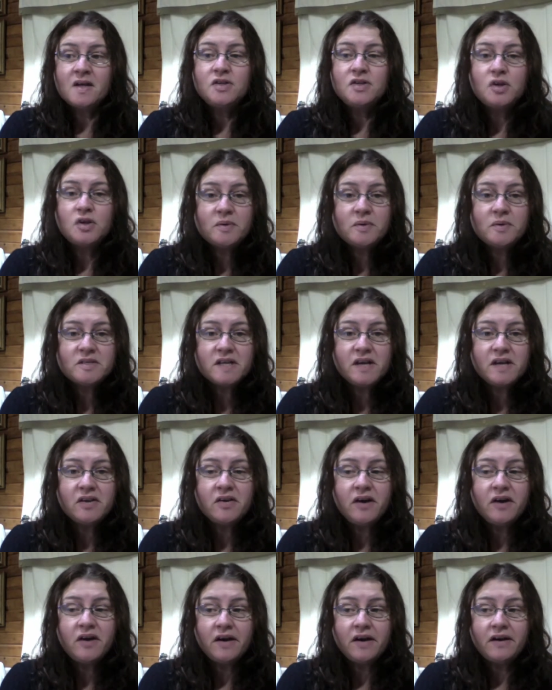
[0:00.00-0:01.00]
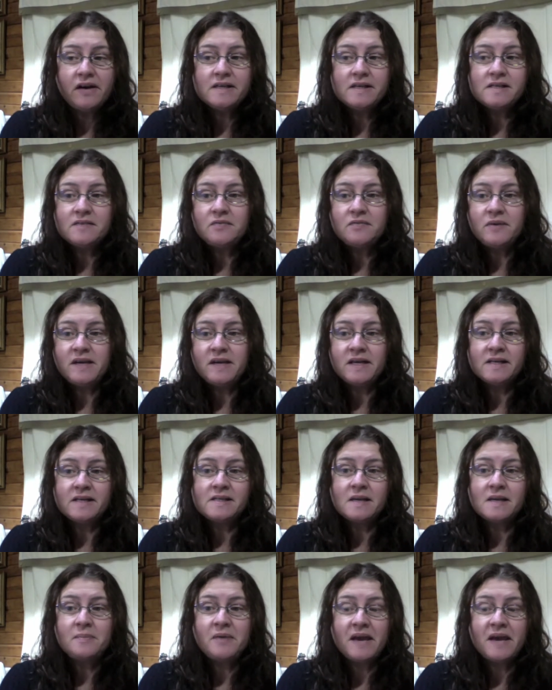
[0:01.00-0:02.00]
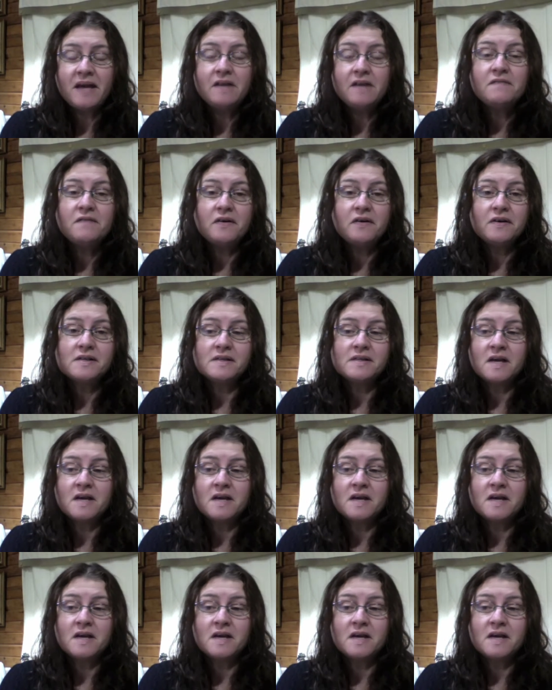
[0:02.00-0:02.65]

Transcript: Two particular areas of weakness I plan to focus